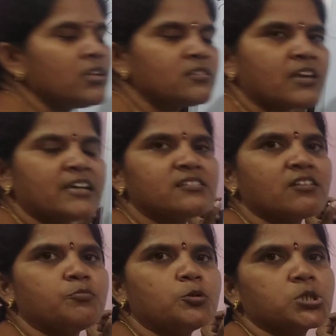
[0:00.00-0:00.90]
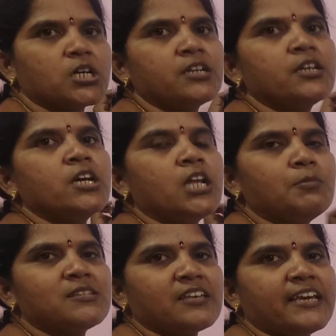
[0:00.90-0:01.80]
these kinds of motion, you'll
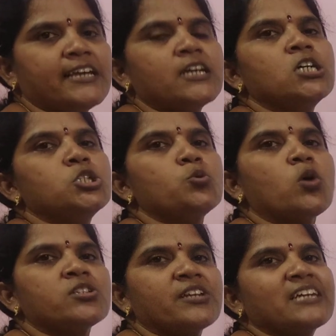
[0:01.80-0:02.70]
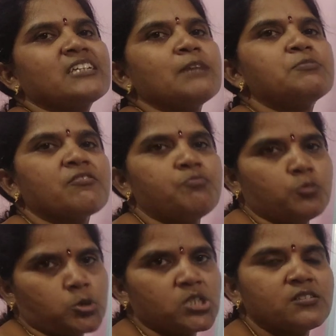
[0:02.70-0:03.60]
be seeing 2 or 3 types of
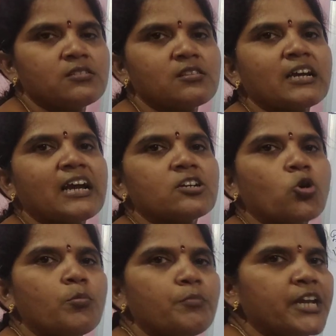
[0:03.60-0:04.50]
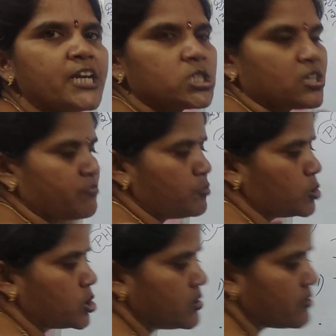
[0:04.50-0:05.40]
motions. It's a combination of
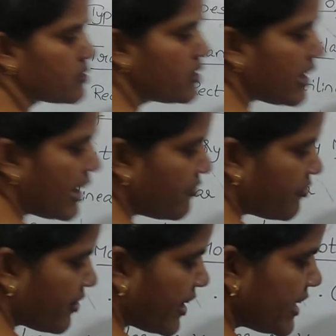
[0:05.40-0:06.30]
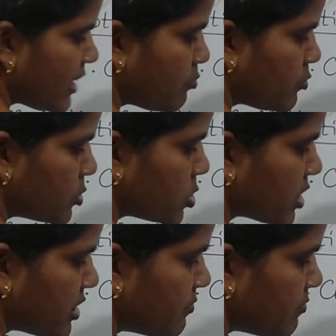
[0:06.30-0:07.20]
motions. And random
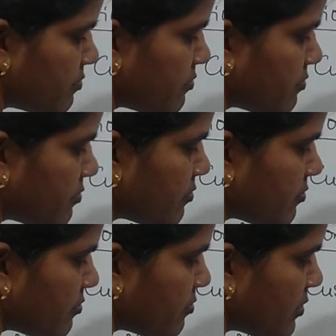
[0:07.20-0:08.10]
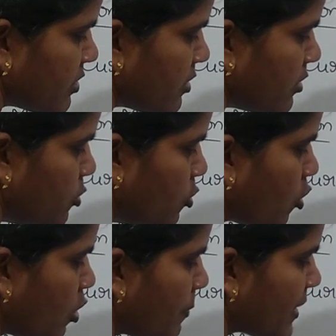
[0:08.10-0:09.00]
motion.
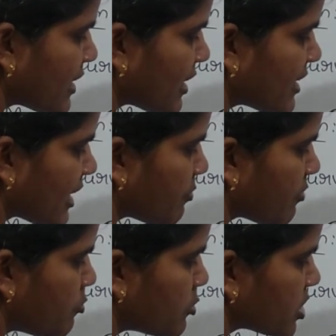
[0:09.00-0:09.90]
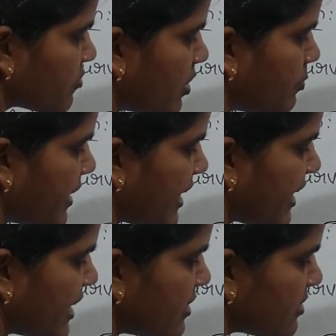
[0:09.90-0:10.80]
No particular type of motion will
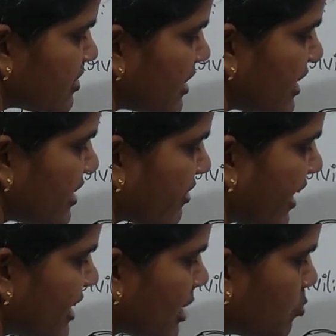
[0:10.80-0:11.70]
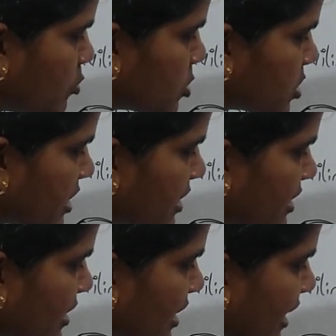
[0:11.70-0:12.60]
be seen in random motion.
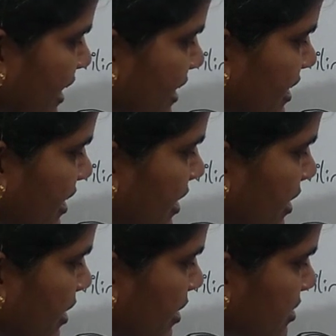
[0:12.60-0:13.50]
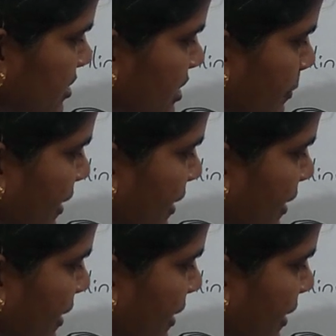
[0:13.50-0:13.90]
Like the